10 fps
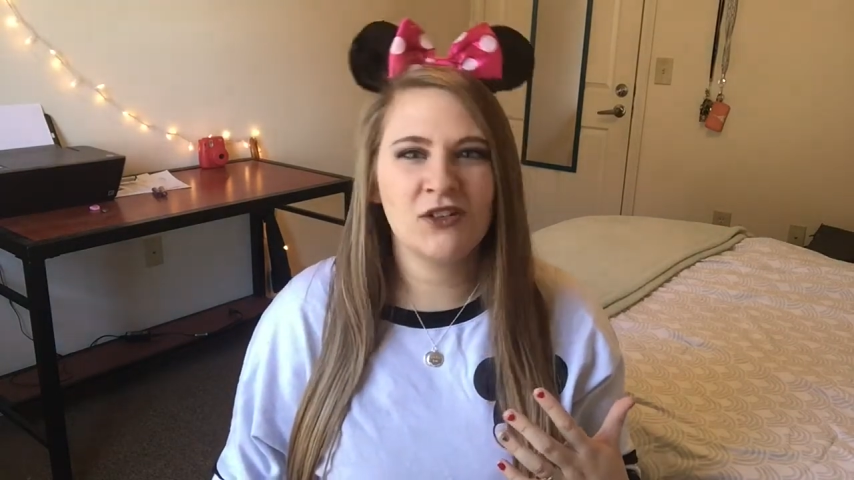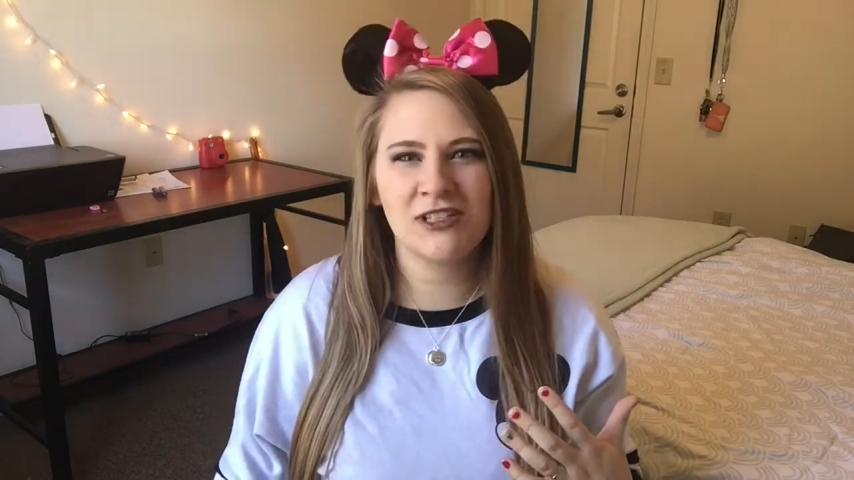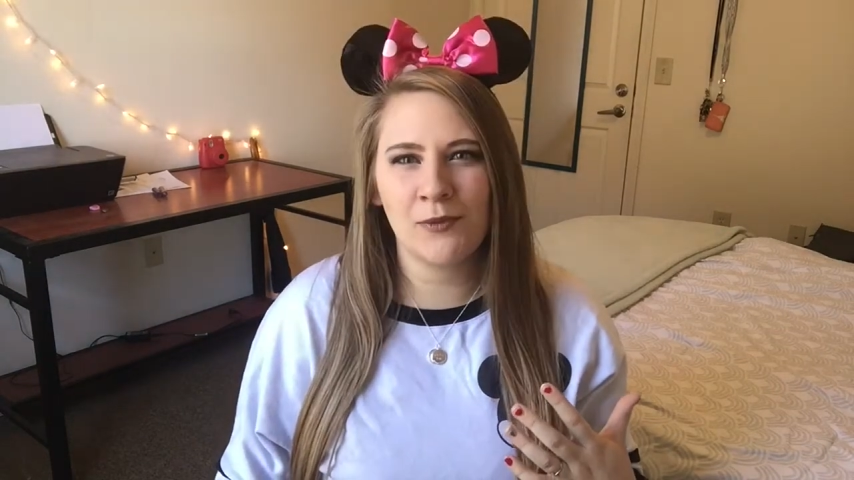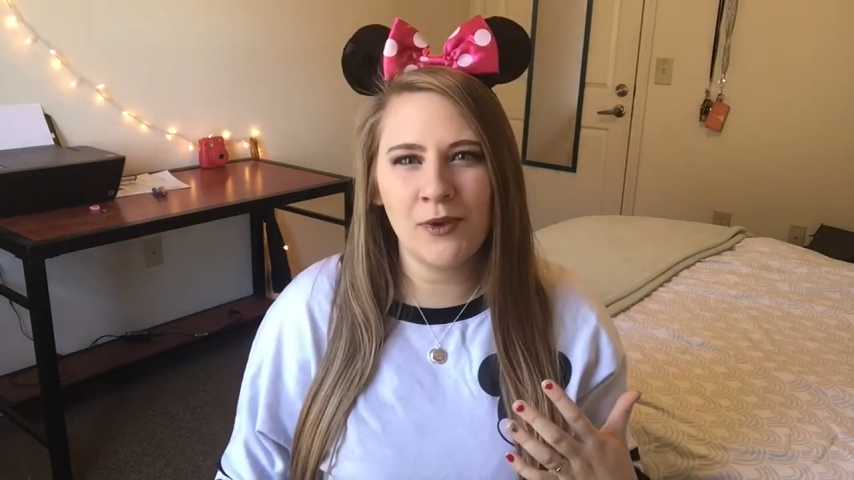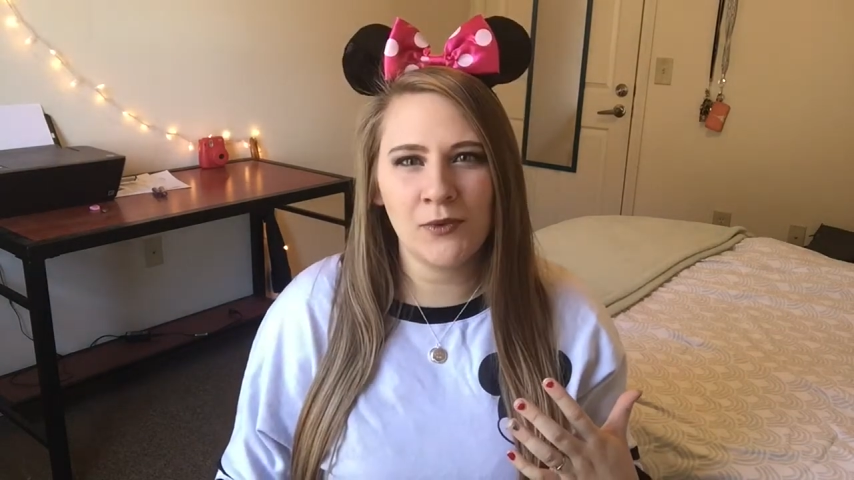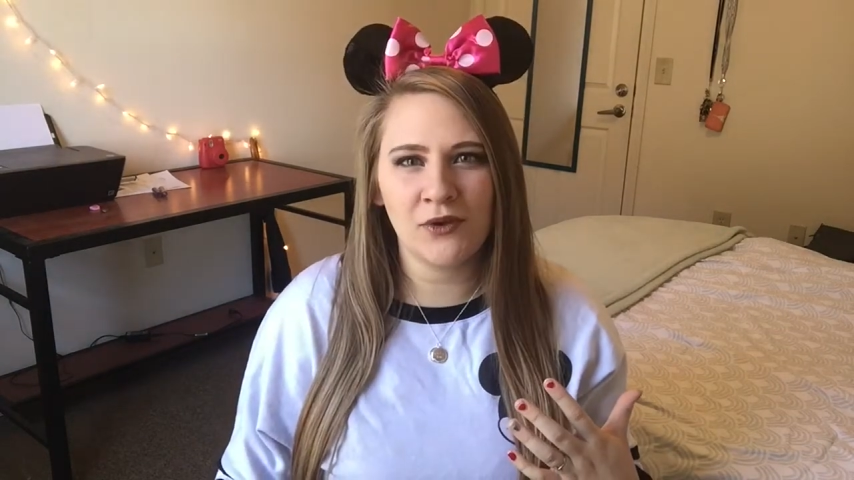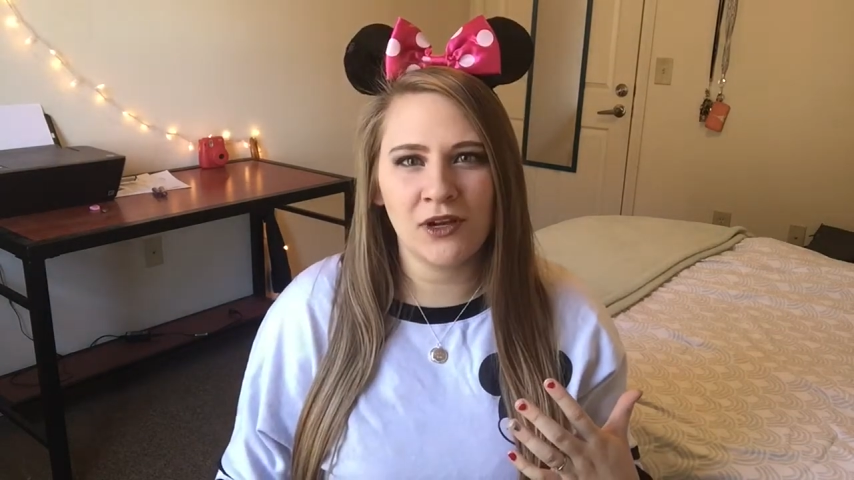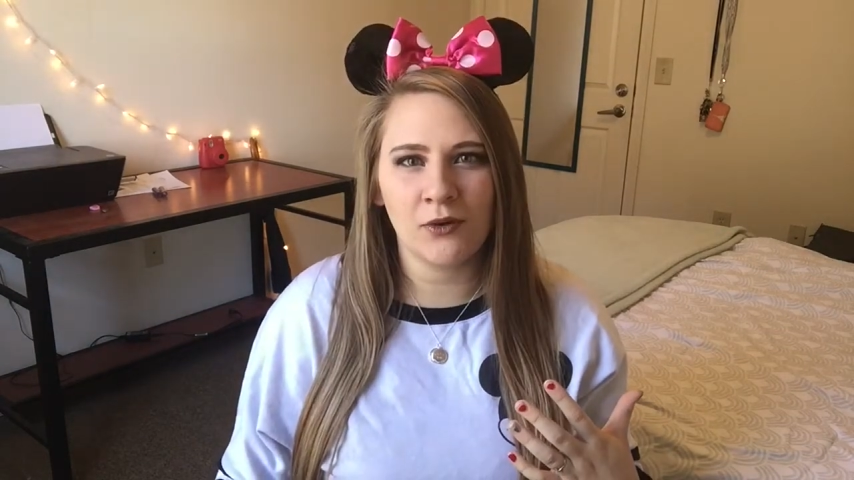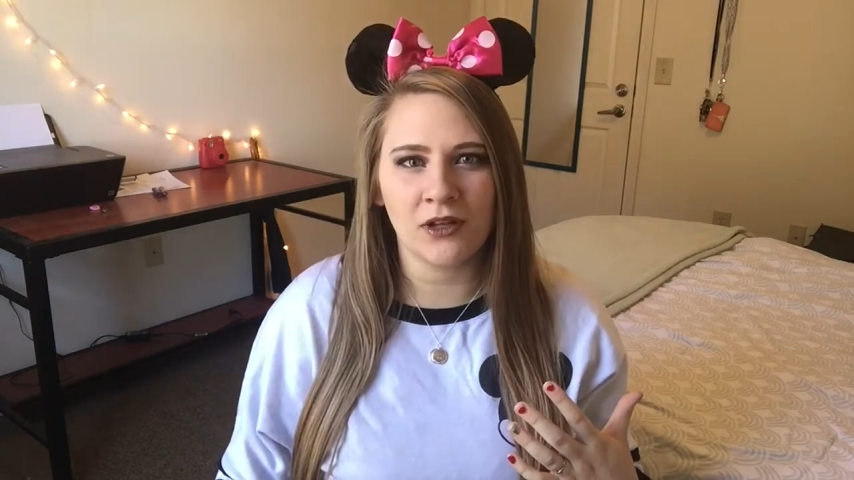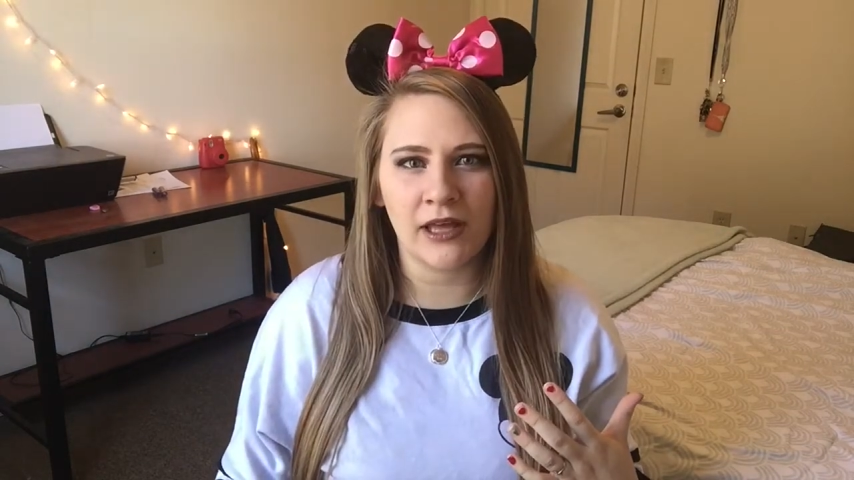Sleeping Beauty
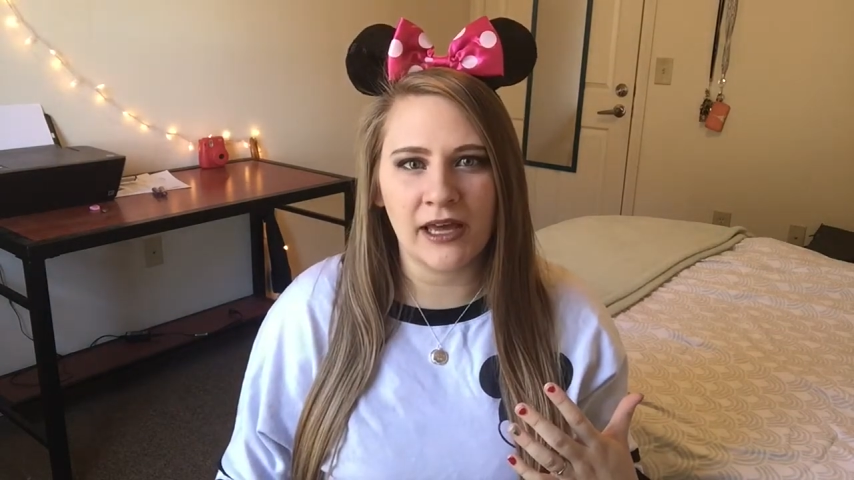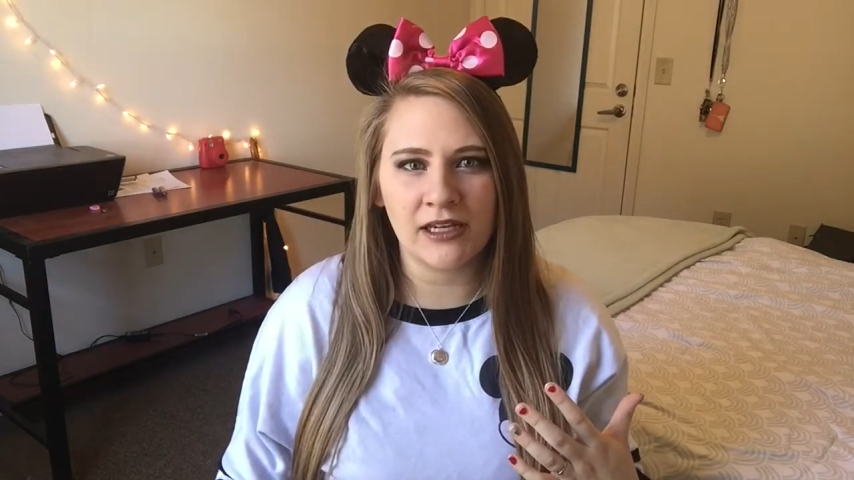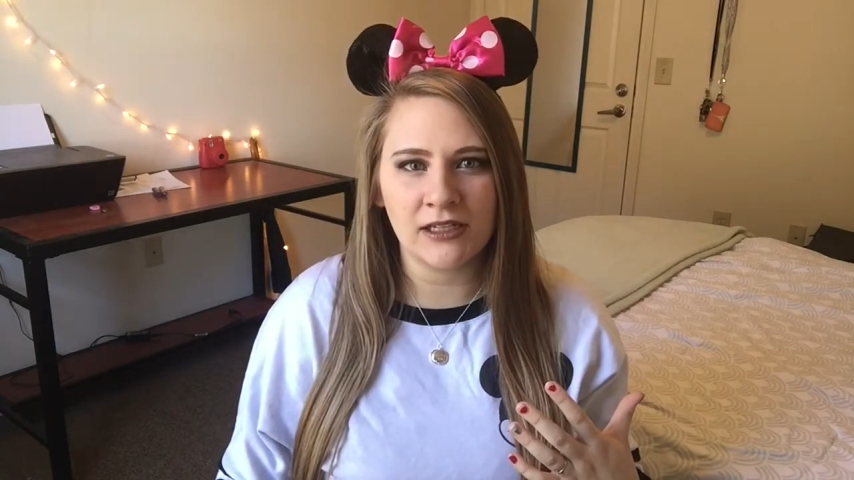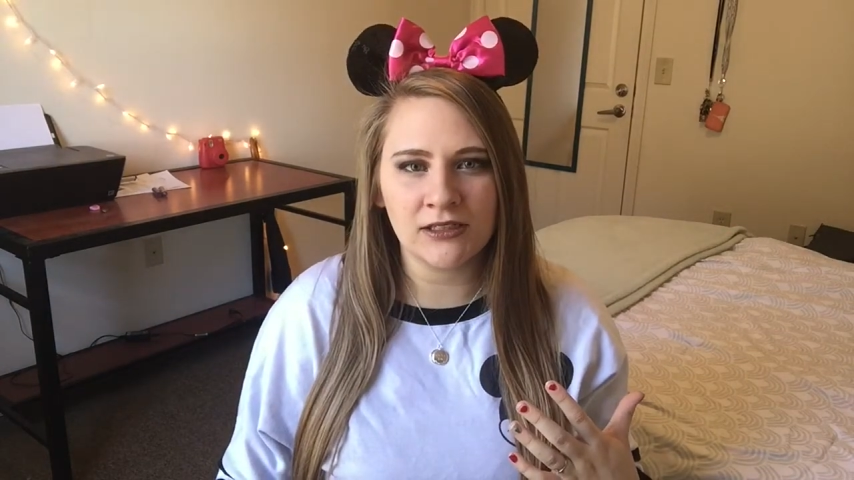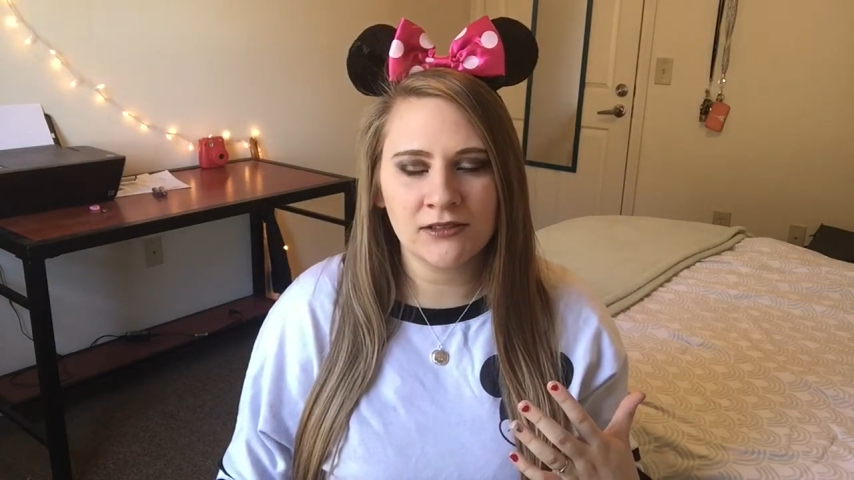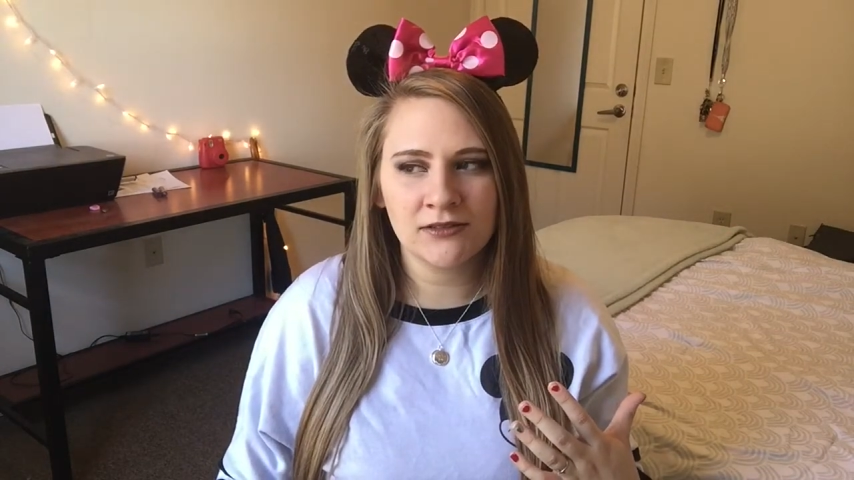or Aladdin.